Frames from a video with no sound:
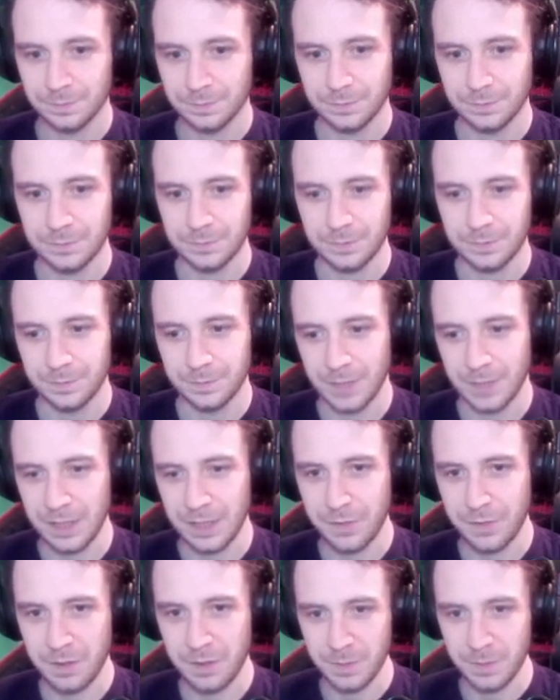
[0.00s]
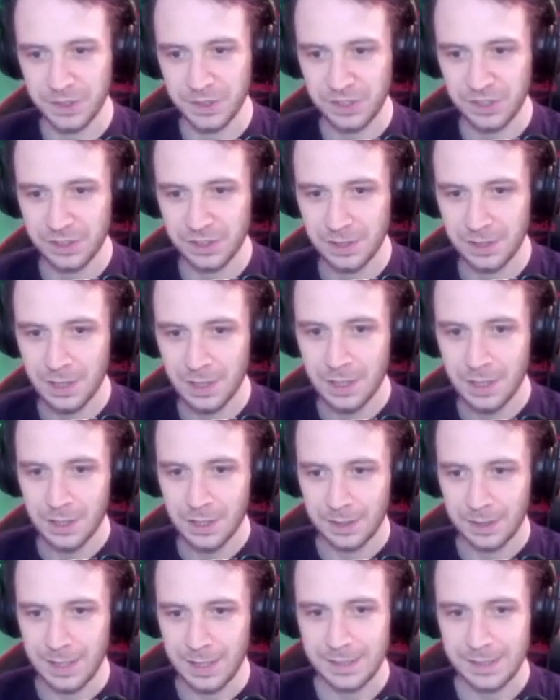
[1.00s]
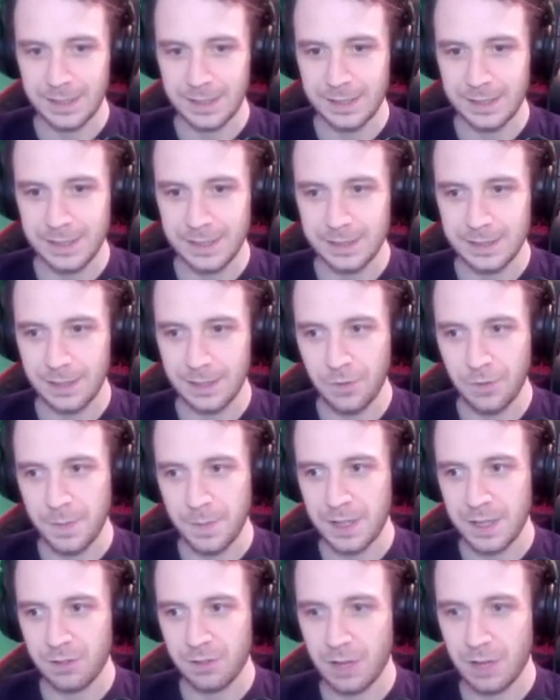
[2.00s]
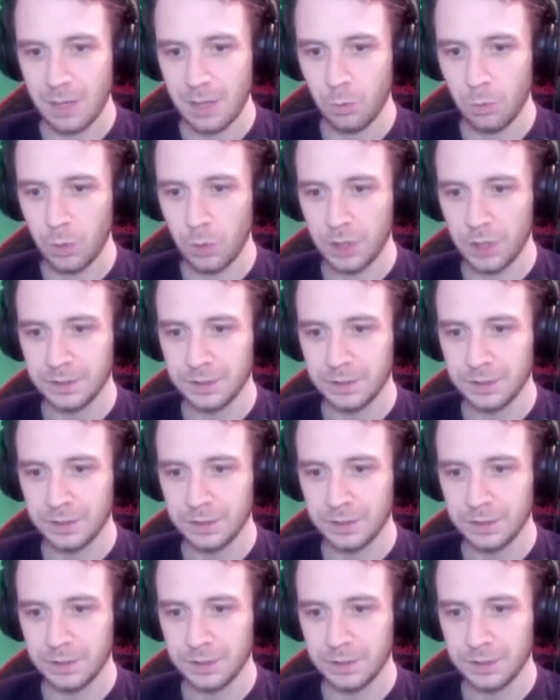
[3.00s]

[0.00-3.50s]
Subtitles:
Thank you very much. Like I said, this is Devil May Cry 1.